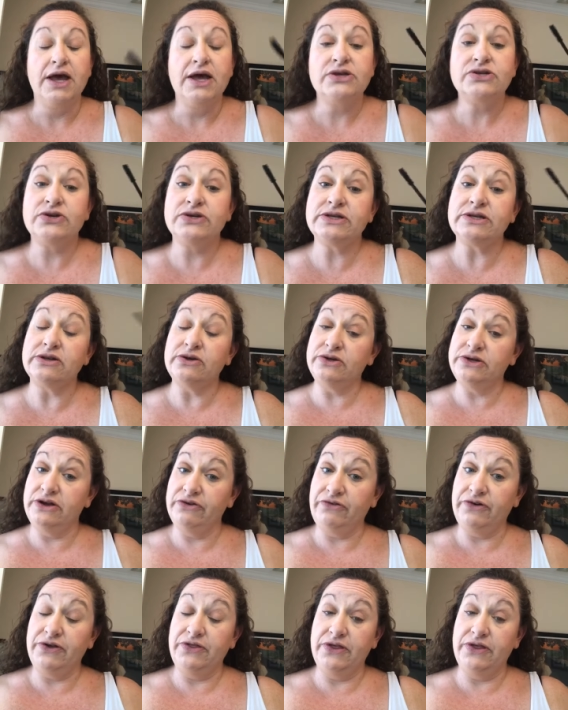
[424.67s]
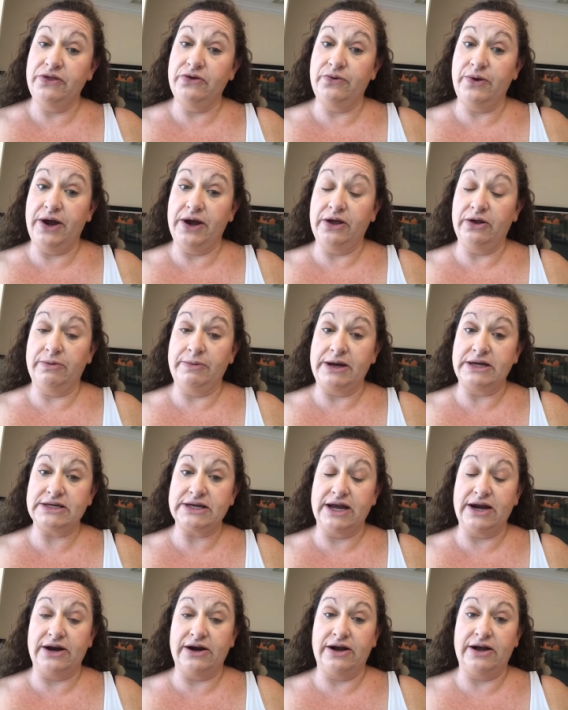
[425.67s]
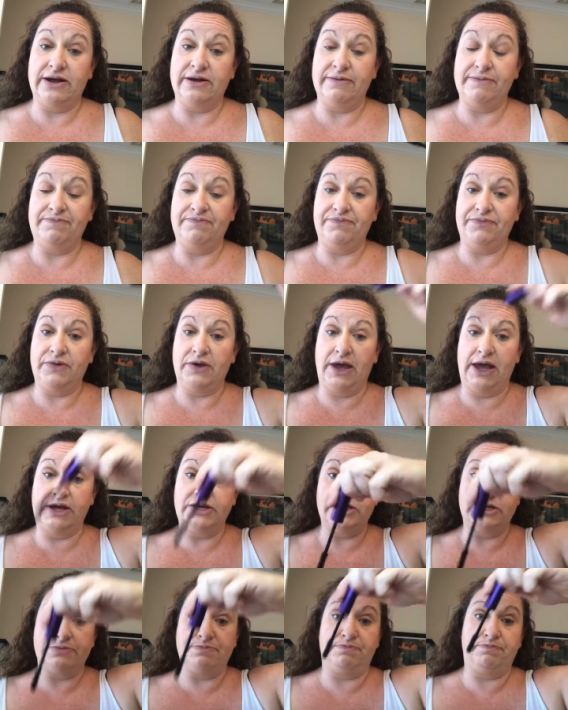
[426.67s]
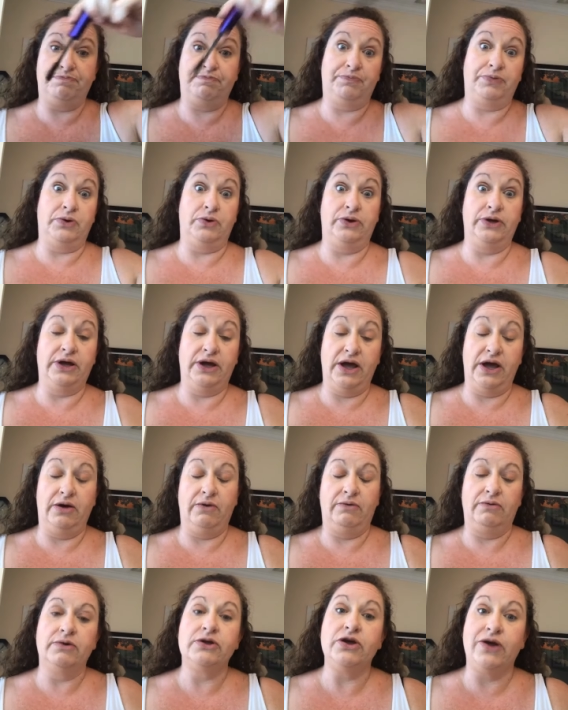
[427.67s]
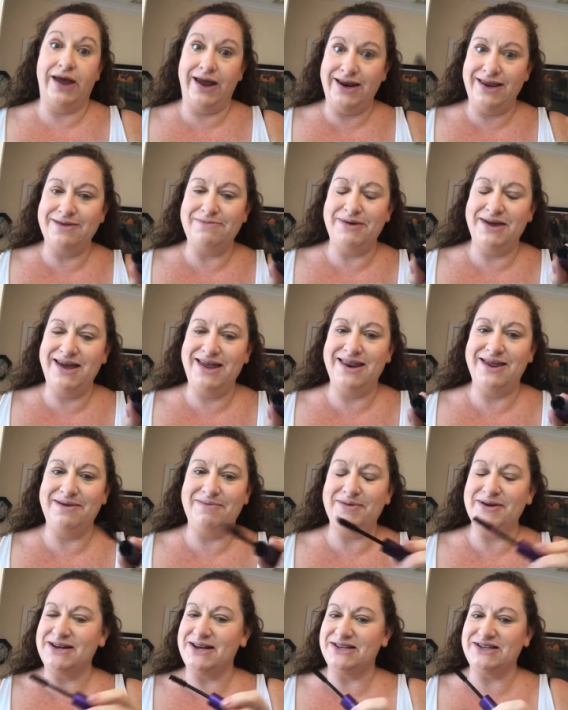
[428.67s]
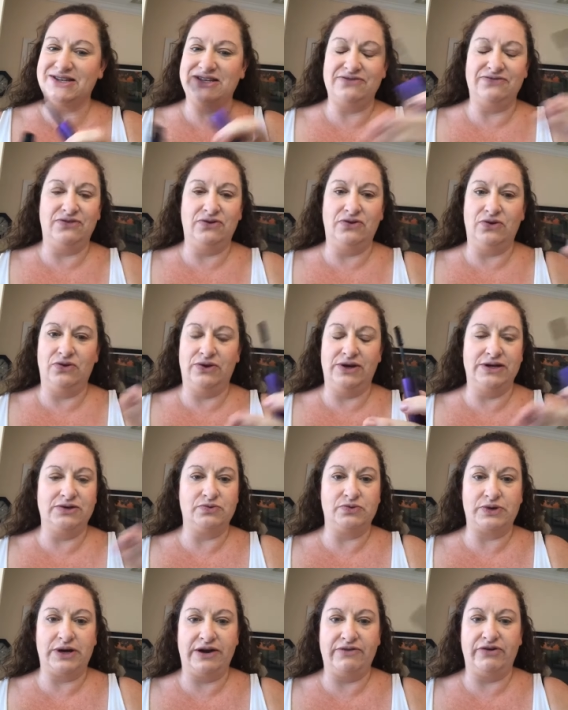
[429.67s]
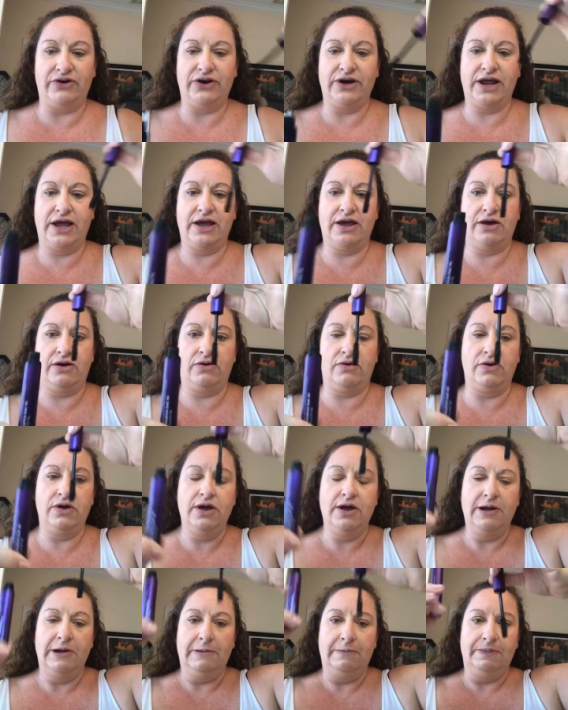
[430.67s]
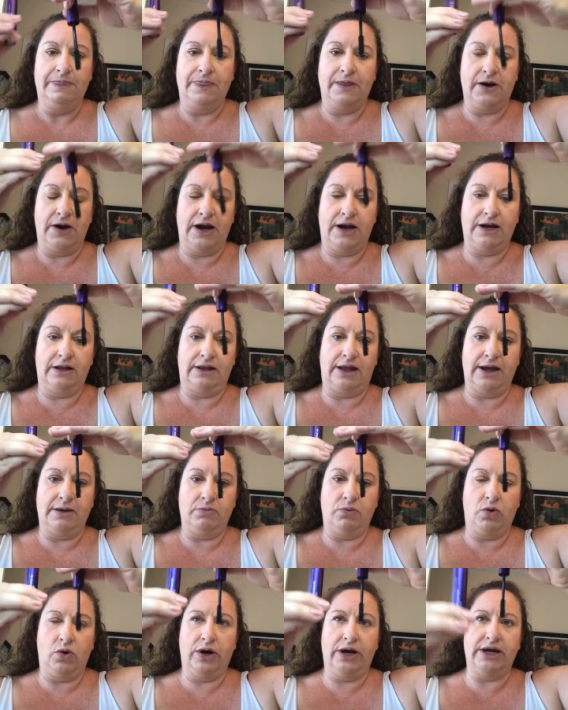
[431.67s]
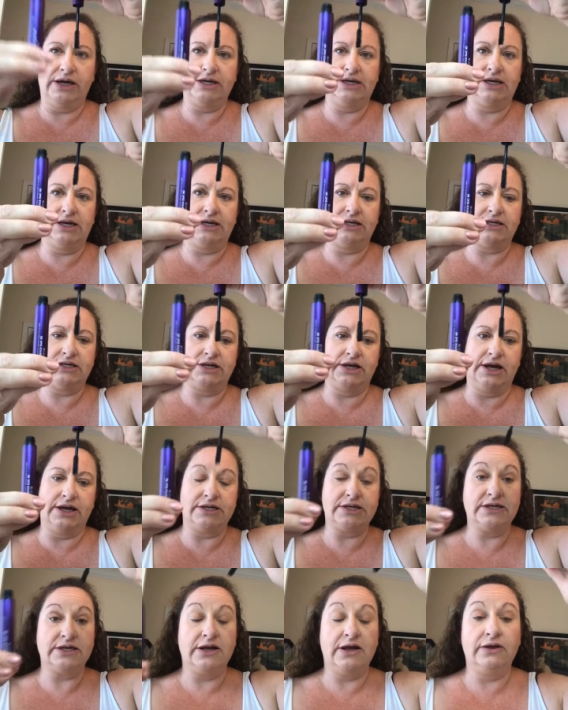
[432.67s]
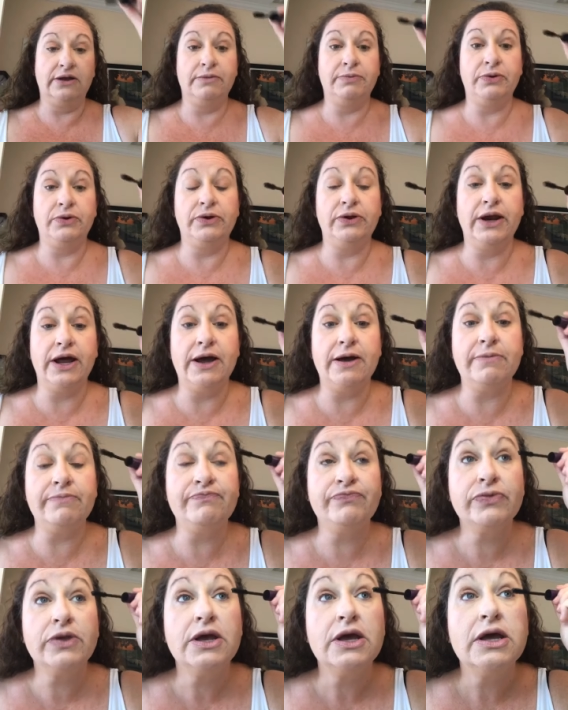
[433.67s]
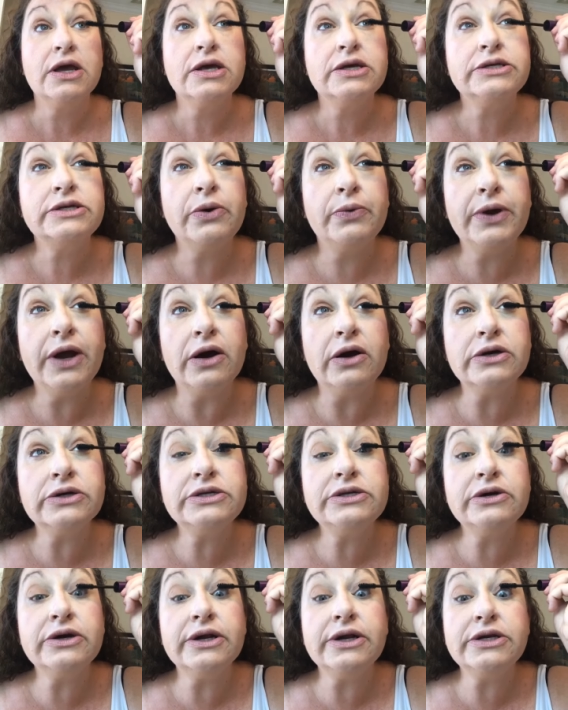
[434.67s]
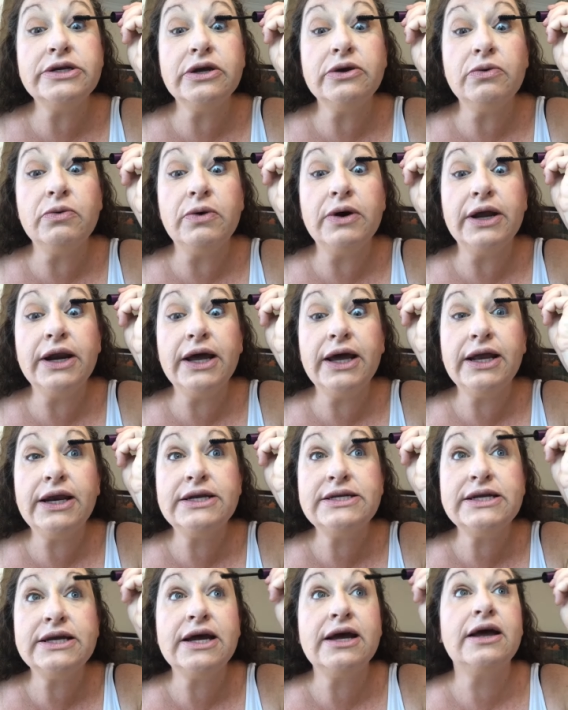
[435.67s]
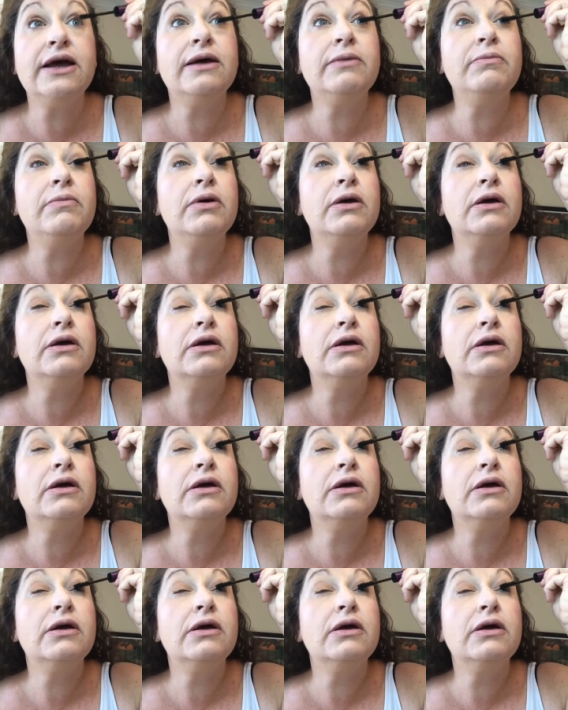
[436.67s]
So it's a little different than the regular mascara. You can't just pull and go. You can in the beginning because it's full and it's whatever. Now they're kind of like more condensed, so you got to slowly pull it out. So we are still going to do one at a time.